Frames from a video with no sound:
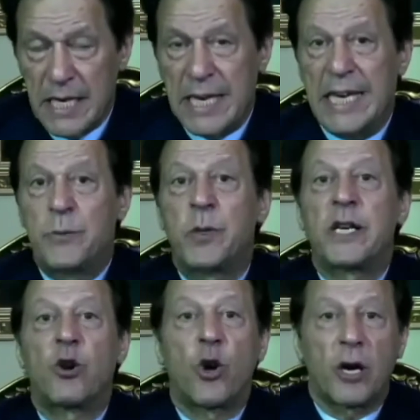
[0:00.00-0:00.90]
it will
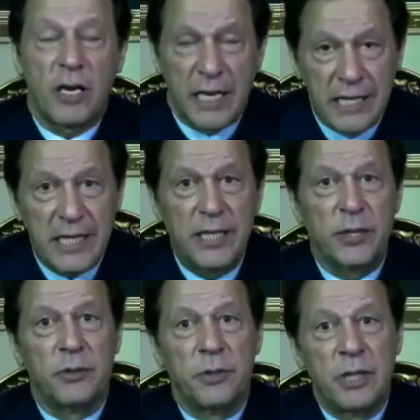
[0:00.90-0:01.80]

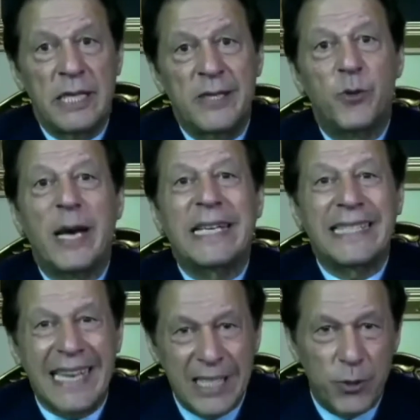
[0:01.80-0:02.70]
continue to
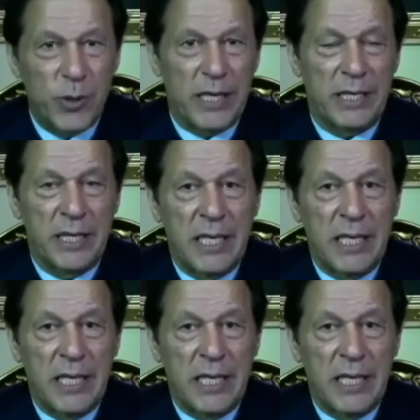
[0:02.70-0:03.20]
accentuate